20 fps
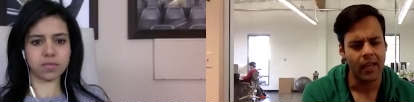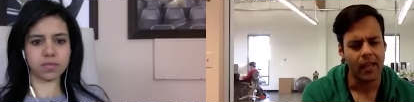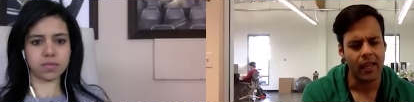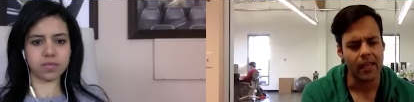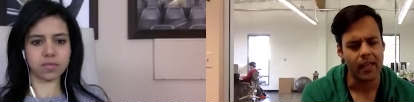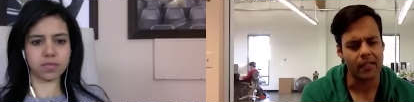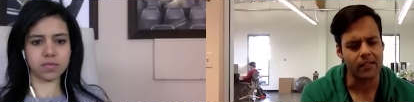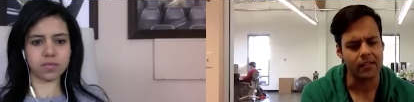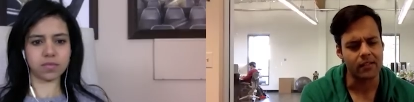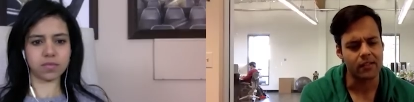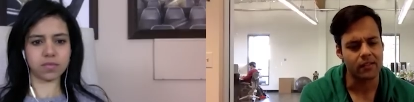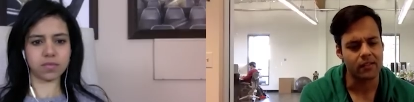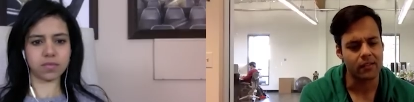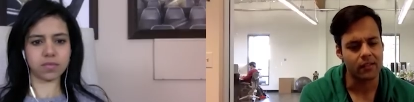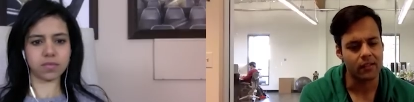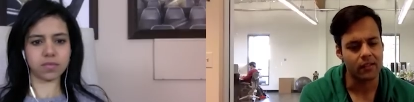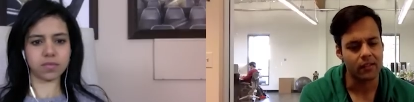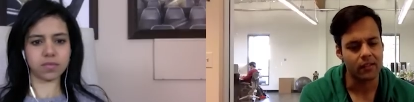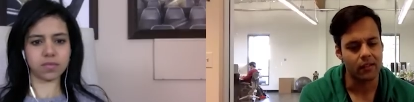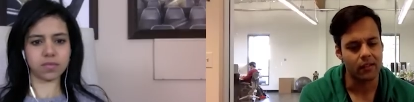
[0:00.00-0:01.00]
Speaker 1: it's
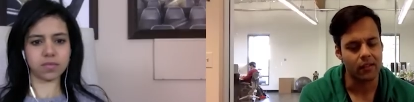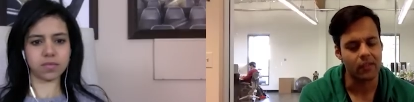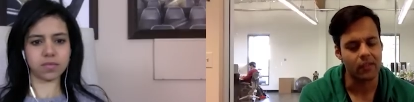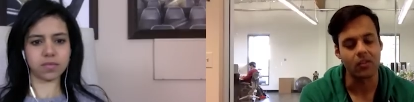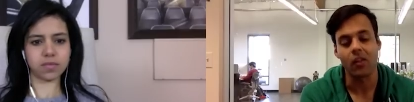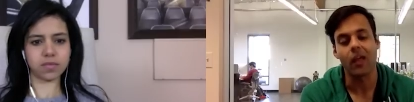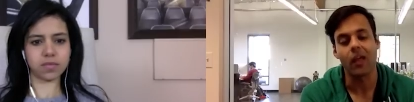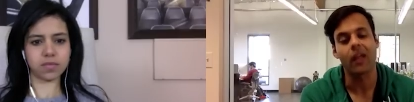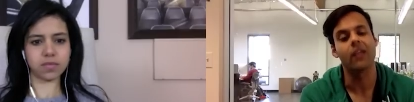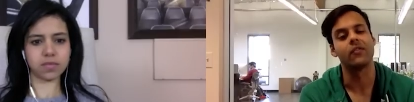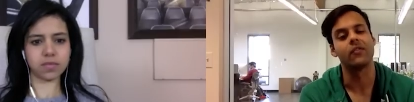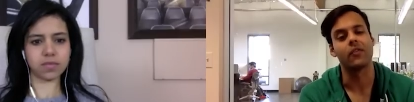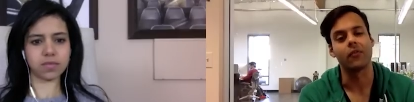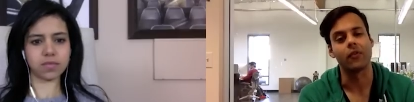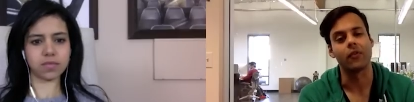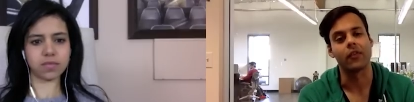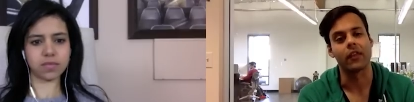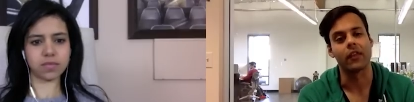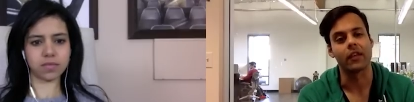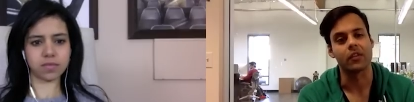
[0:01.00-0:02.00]
a lot of
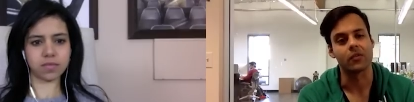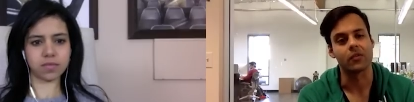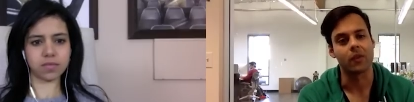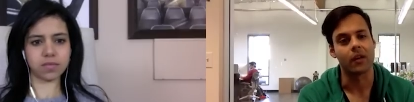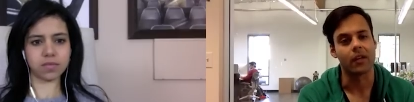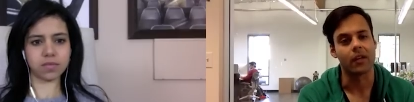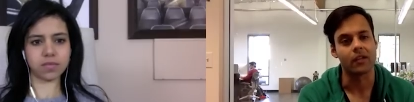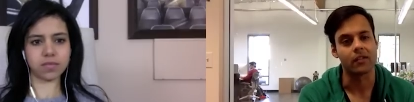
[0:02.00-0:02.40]
different things, right?